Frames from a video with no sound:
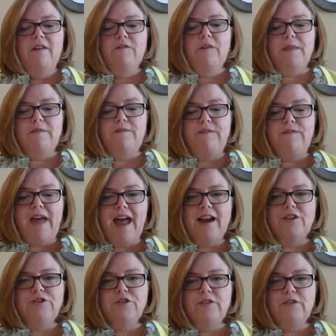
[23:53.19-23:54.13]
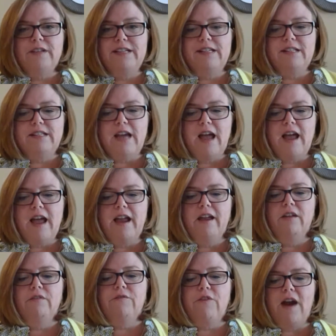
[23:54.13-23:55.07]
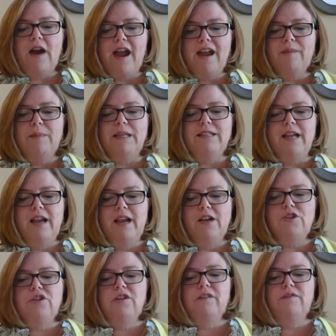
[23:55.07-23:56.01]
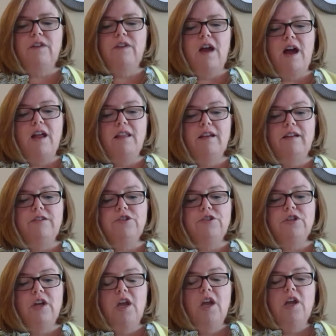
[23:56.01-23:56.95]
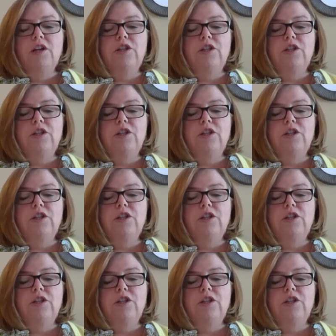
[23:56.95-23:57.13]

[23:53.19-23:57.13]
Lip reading: from the factory-style fragmentation of knowledge